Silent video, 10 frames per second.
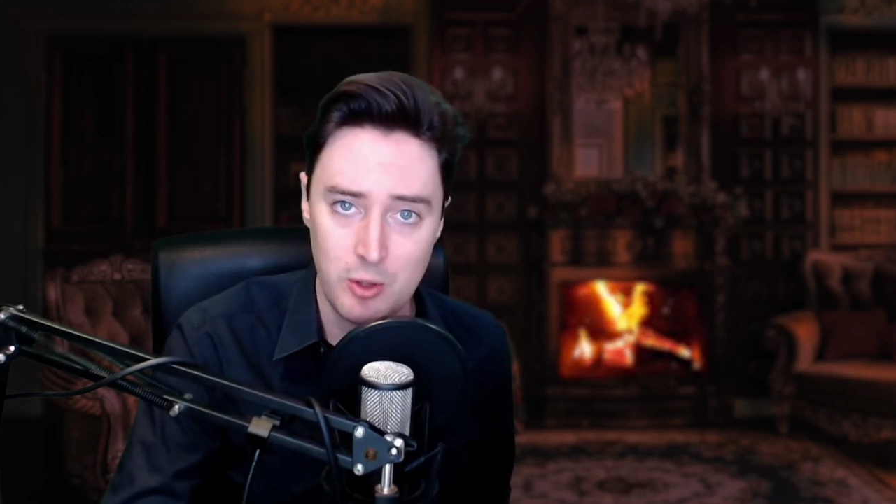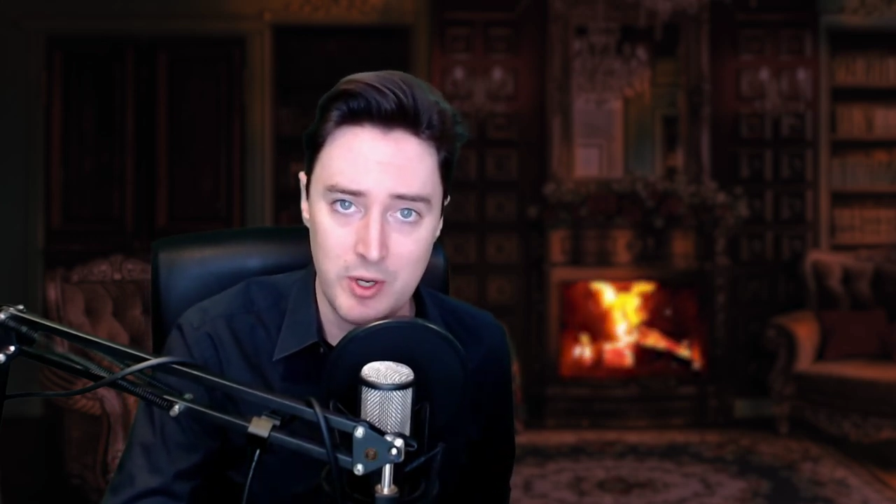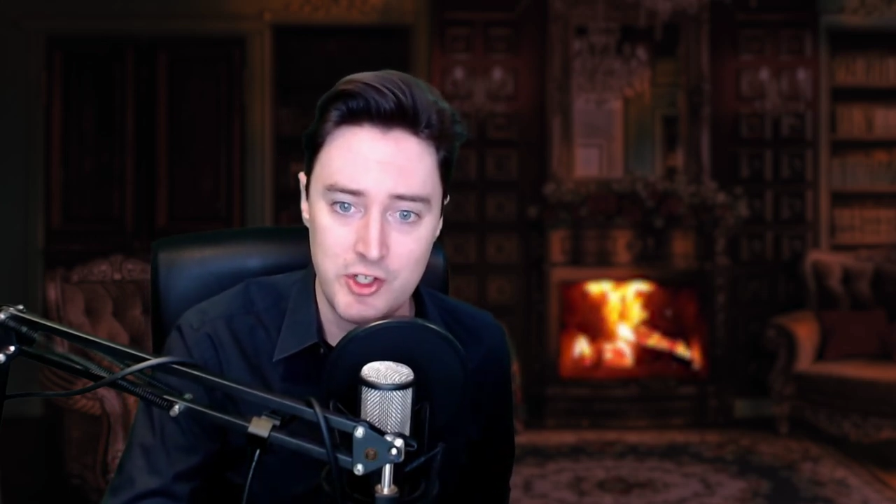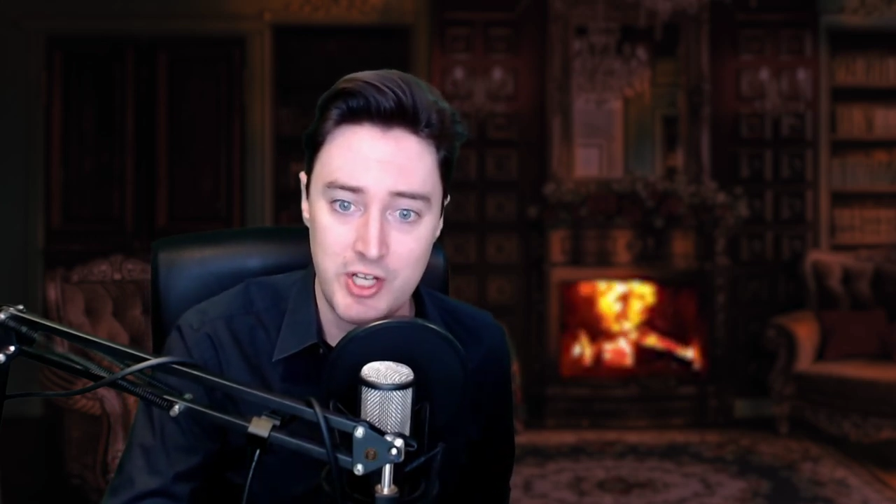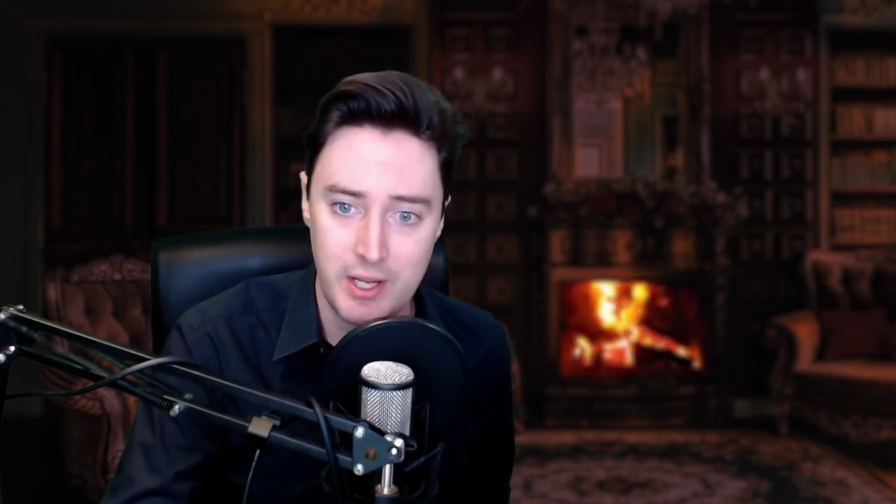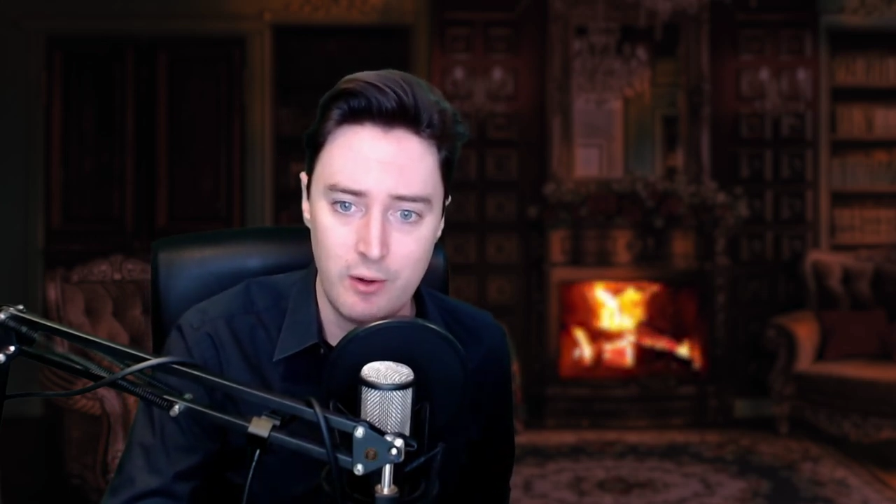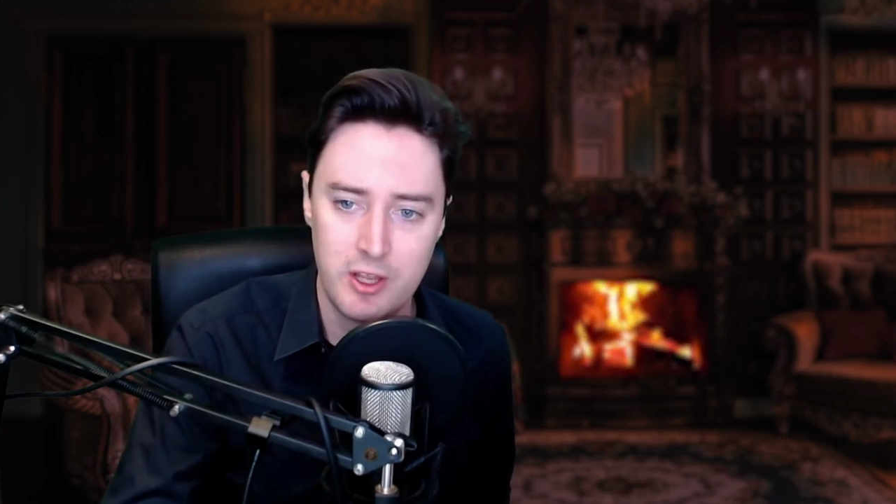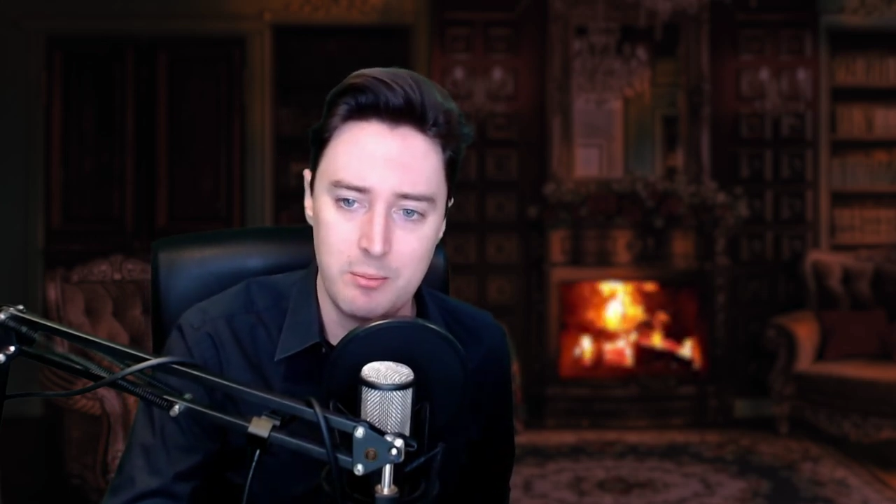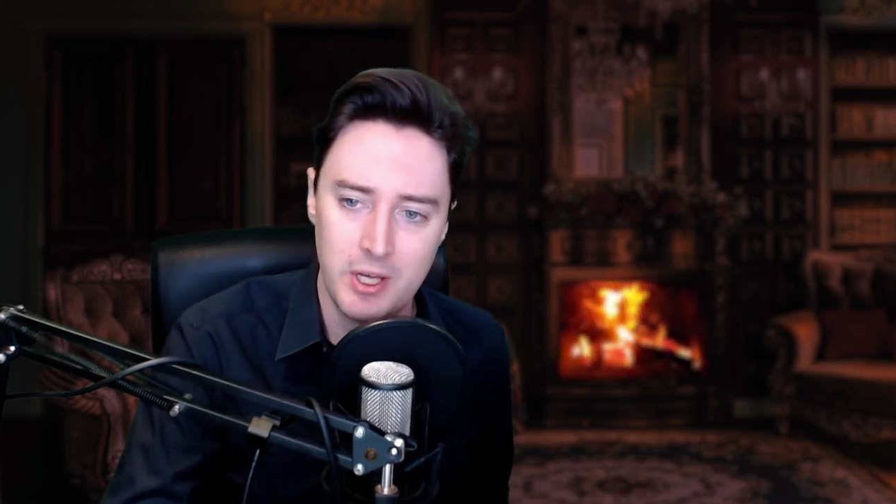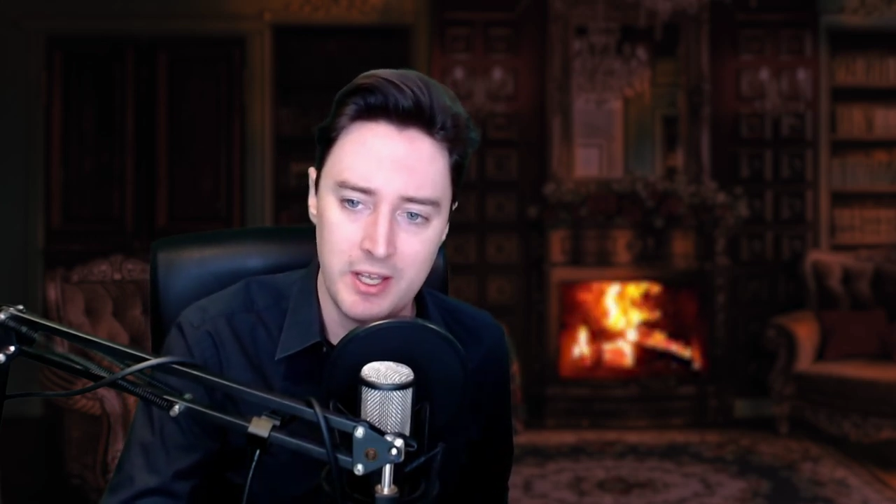which she
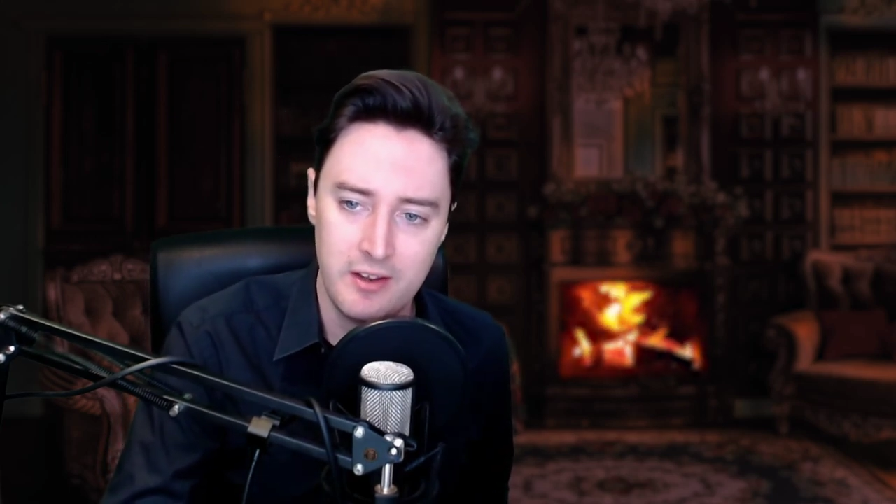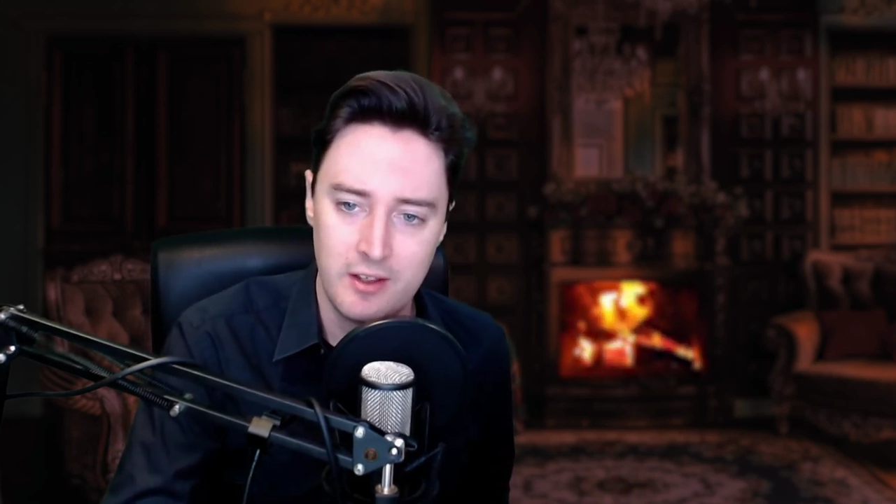occupied.